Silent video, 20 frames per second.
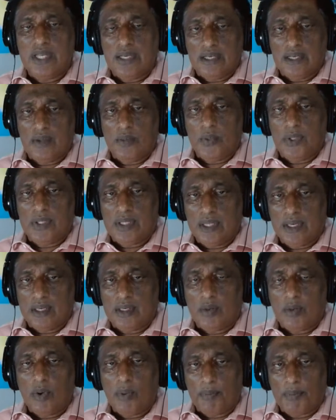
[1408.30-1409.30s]
hidden within
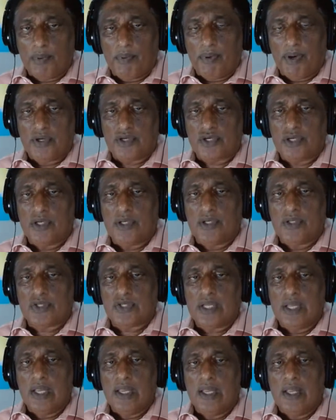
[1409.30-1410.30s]

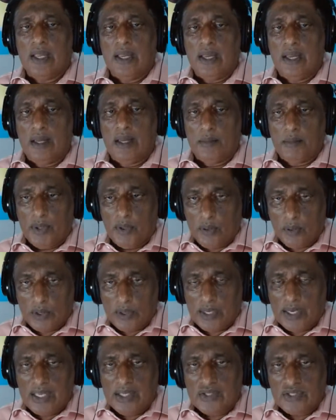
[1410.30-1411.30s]
corporations,
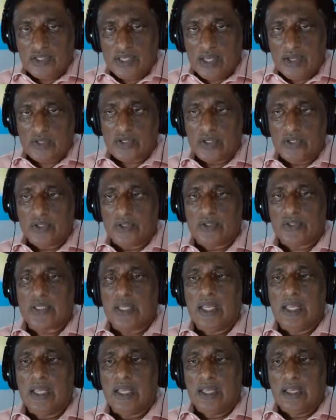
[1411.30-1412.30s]

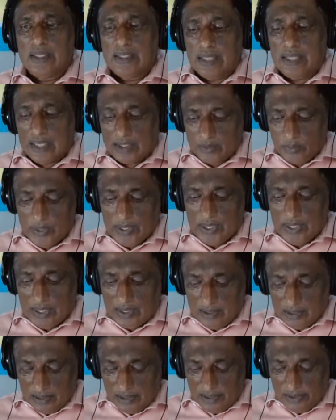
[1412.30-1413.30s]
organizations, that we
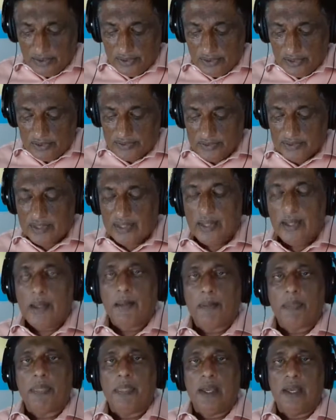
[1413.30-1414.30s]
can unearth
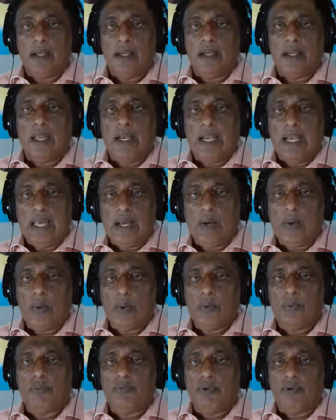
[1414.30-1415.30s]
and
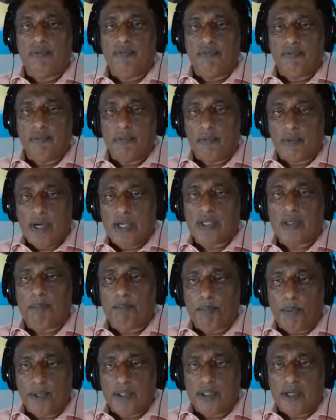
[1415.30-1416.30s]
allow for greater
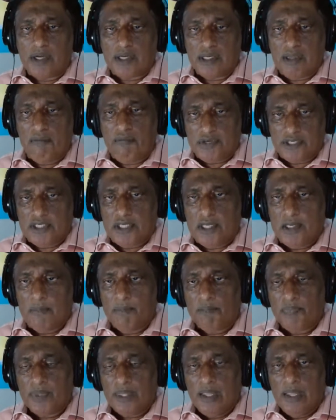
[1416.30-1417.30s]
productivity
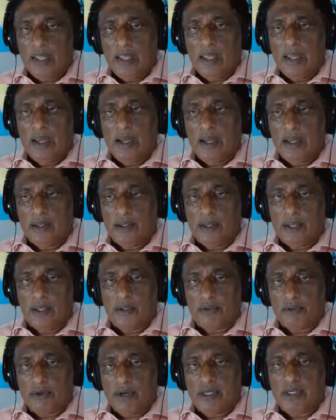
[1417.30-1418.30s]

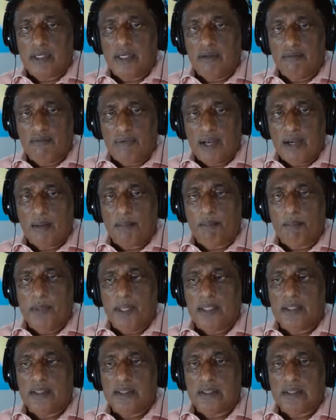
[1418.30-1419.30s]
and greater
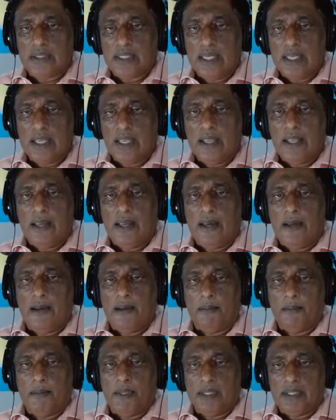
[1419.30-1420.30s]
development
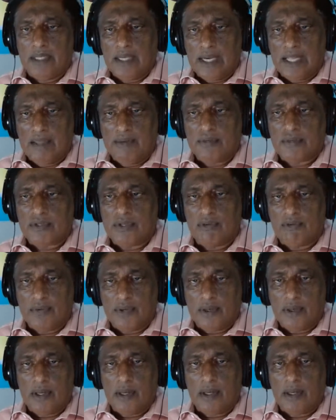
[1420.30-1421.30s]
in the lives of
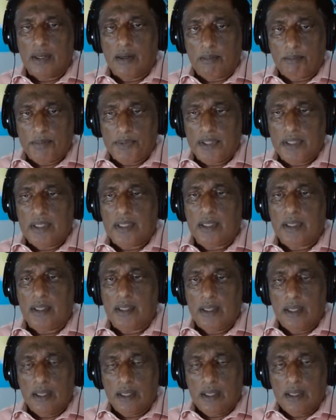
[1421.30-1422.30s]
a company,
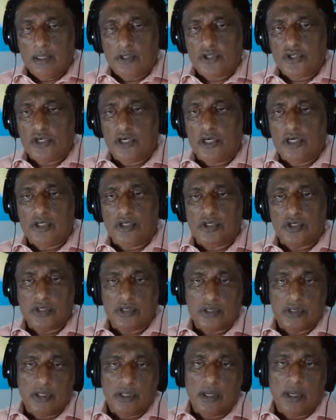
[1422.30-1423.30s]
a
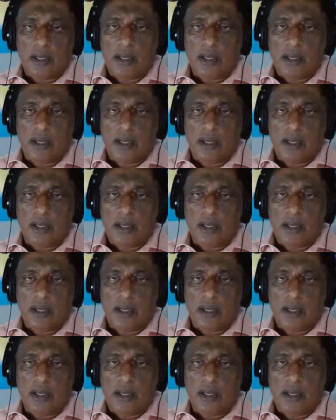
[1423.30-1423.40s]
church,